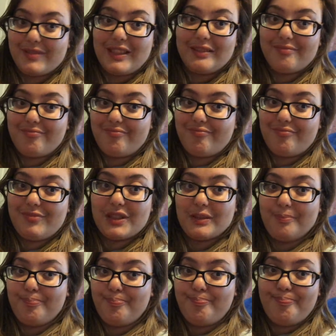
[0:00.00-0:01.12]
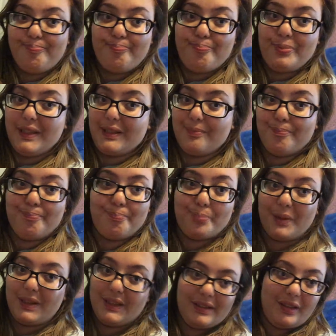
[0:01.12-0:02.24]
that took a big
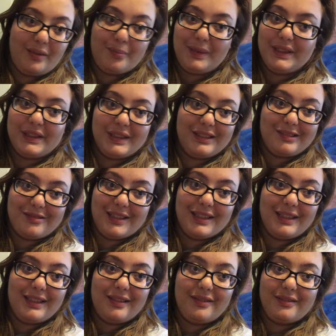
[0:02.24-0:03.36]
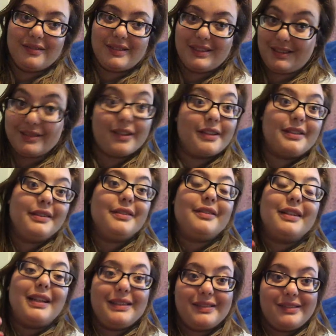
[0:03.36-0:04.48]
burden off my chest right now. Just talking to
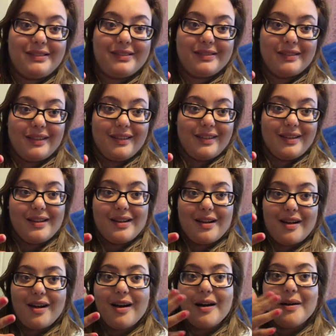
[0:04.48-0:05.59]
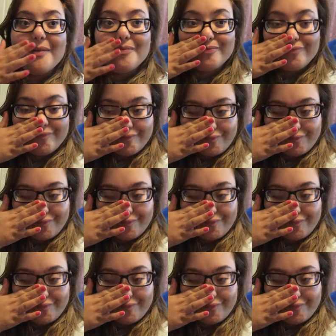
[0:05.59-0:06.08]
you guys. Um,